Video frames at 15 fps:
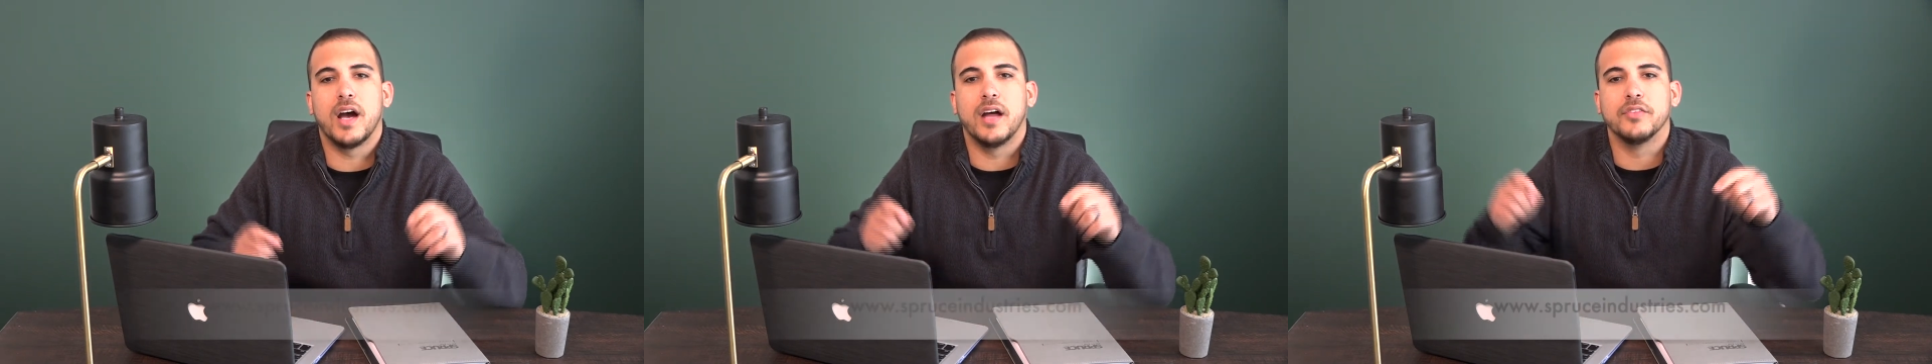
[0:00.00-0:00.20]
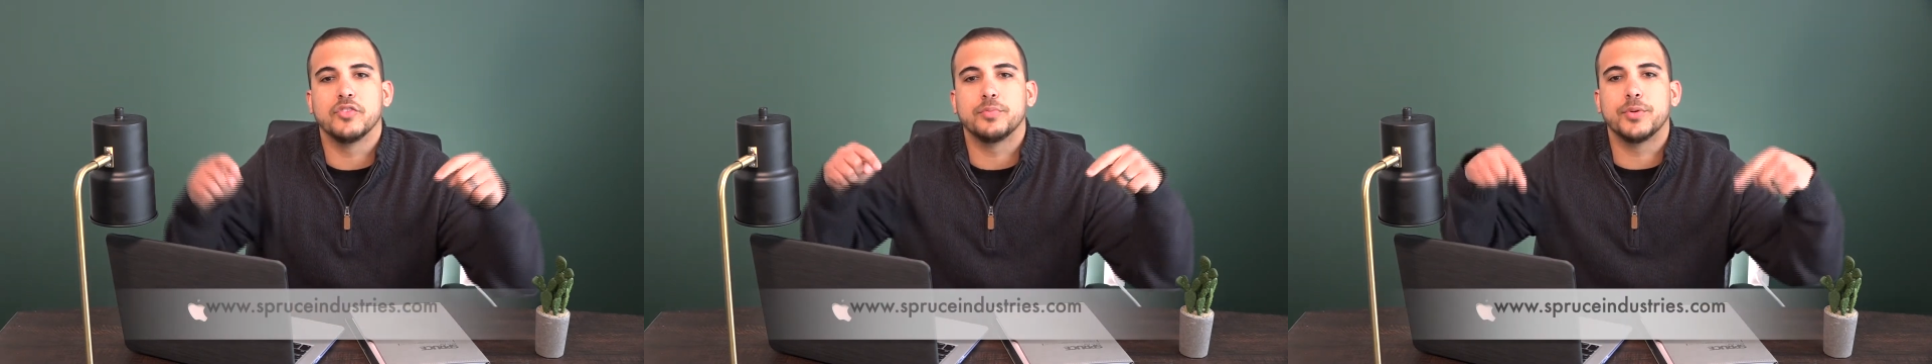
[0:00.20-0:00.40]

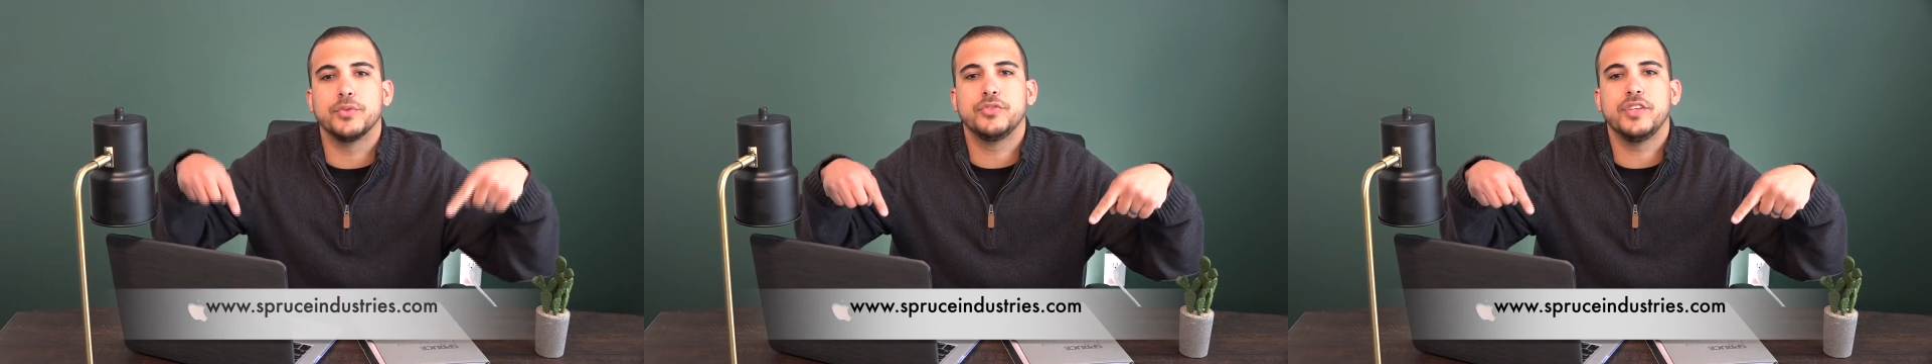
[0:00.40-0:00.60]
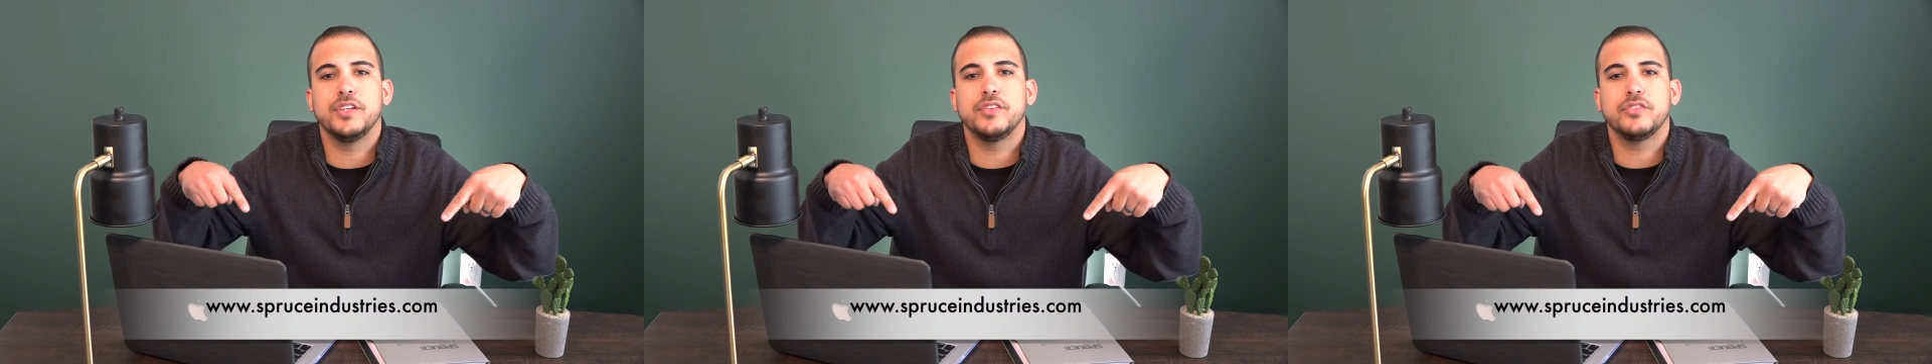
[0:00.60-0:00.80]
on
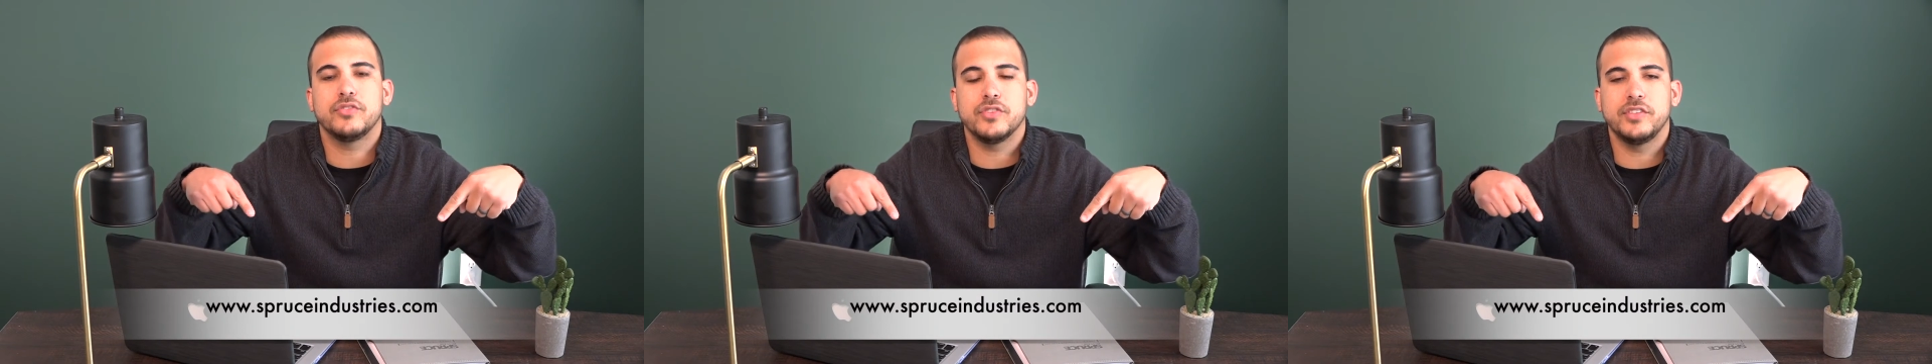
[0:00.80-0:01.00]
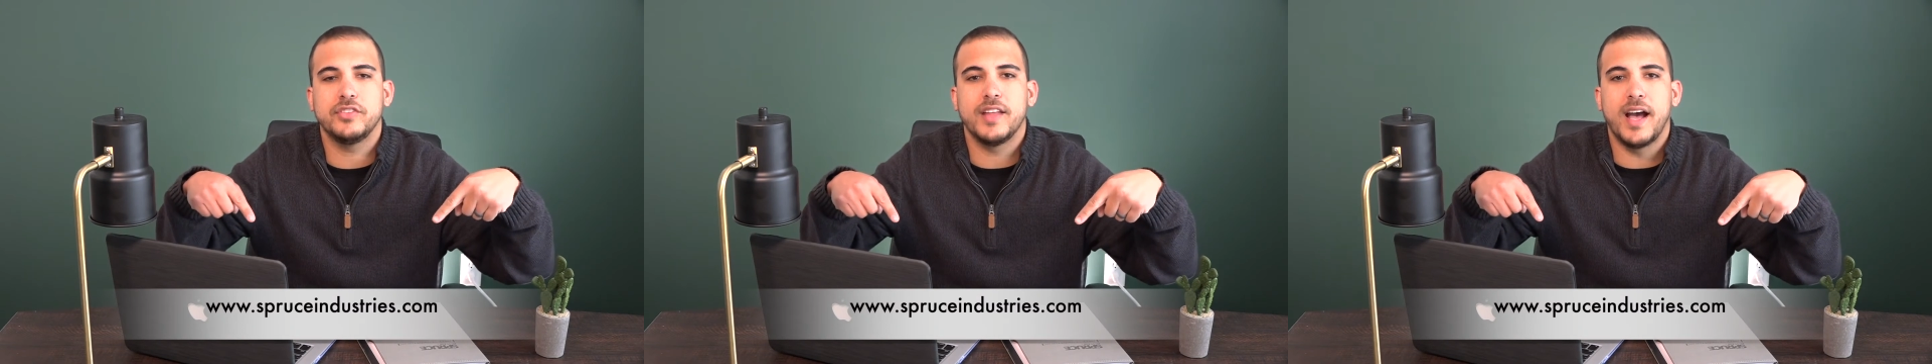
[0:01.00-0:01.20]

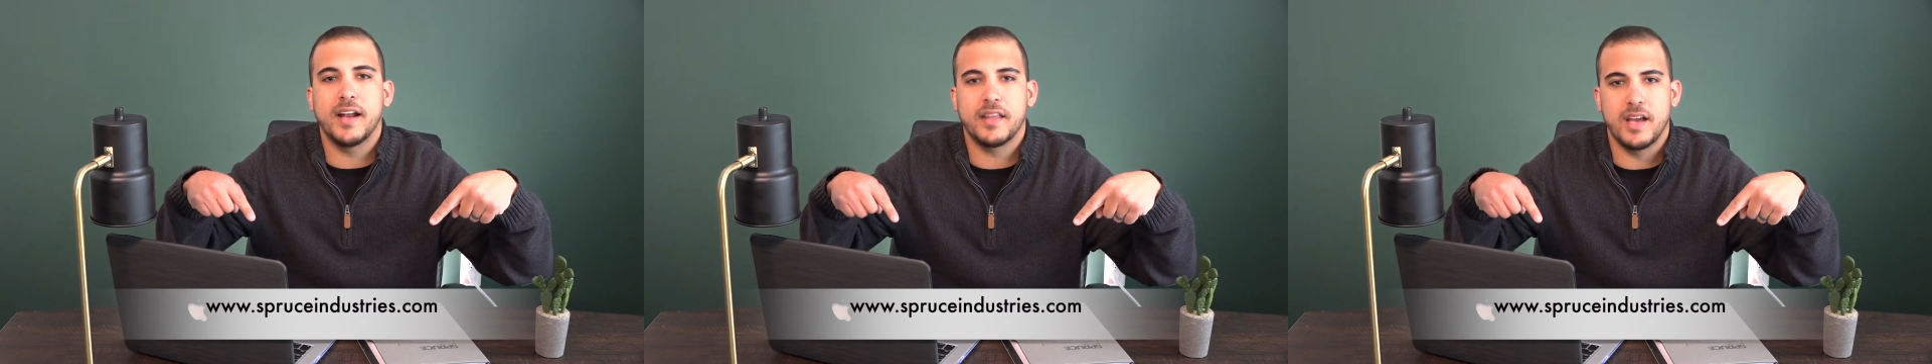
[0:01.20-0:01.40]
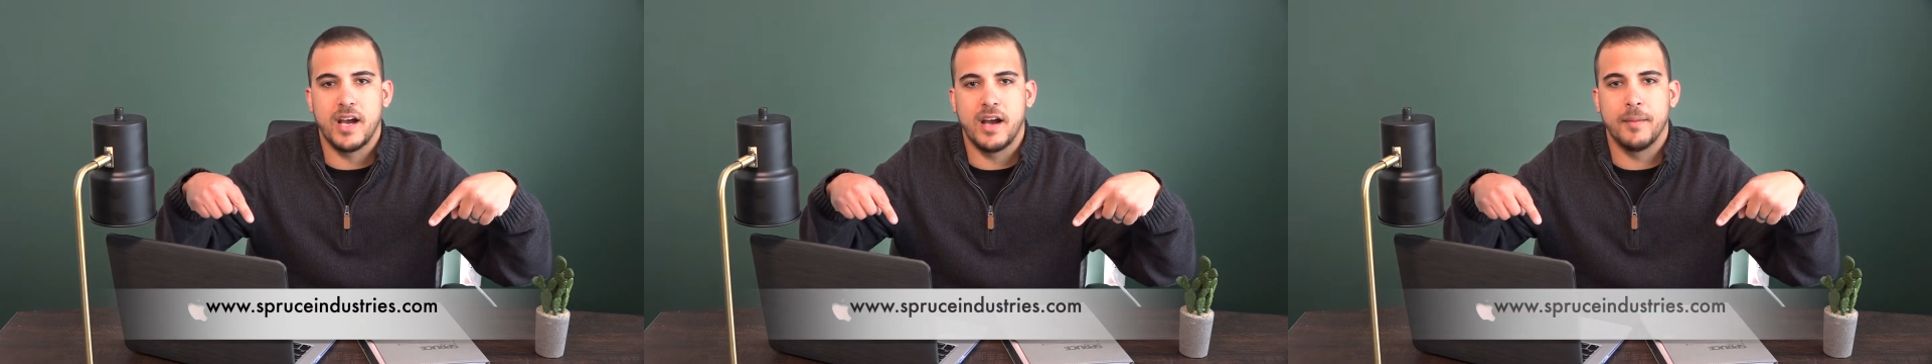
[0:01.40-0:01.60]

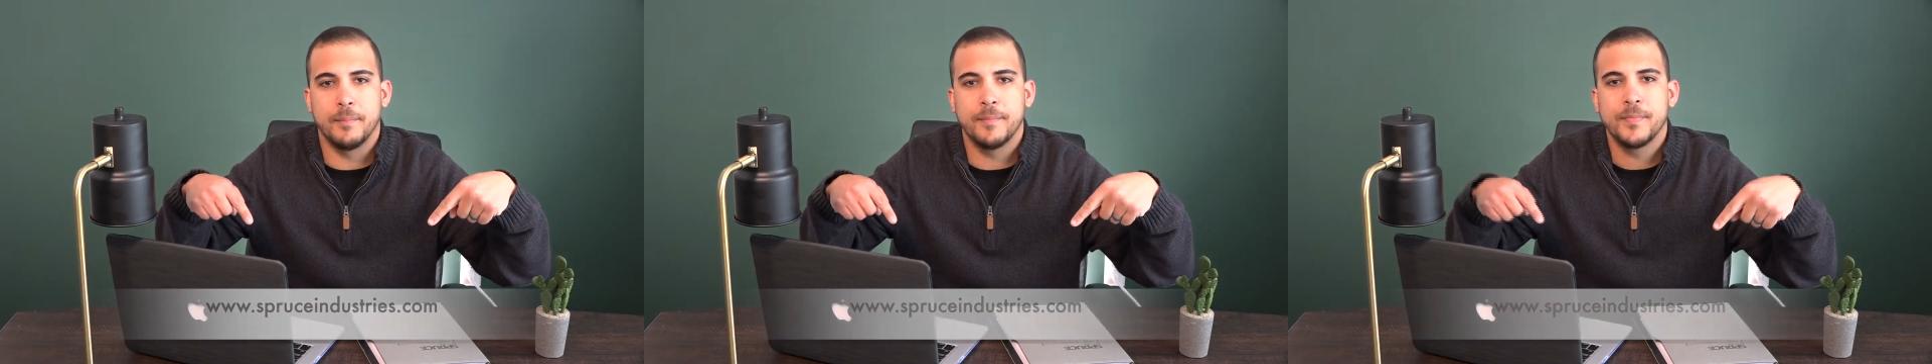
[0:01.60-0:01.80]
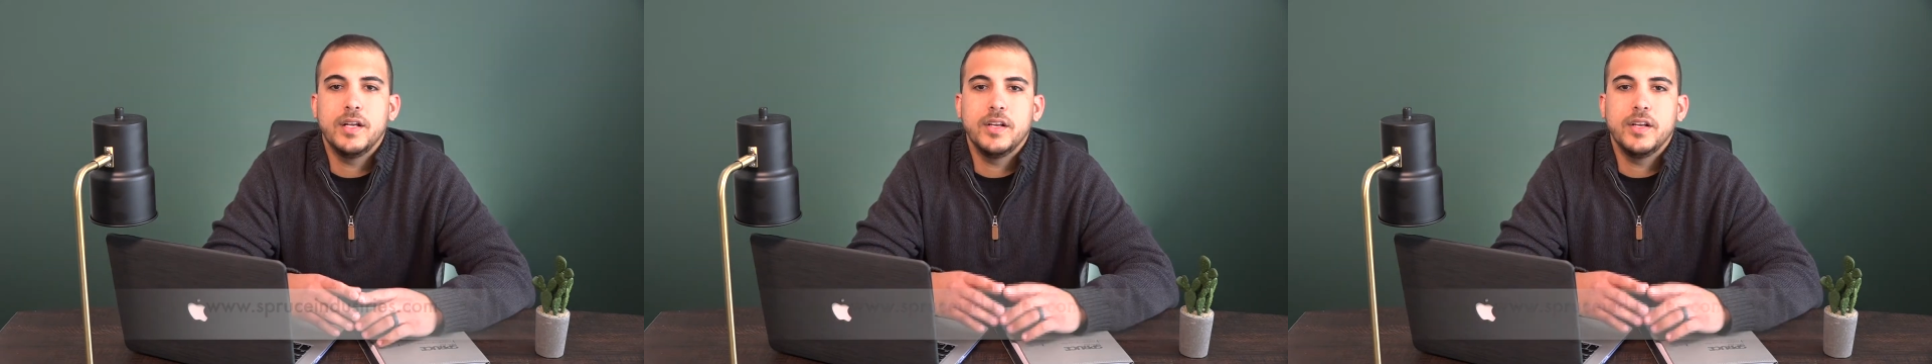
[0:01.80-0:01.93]
spruceindustries.com.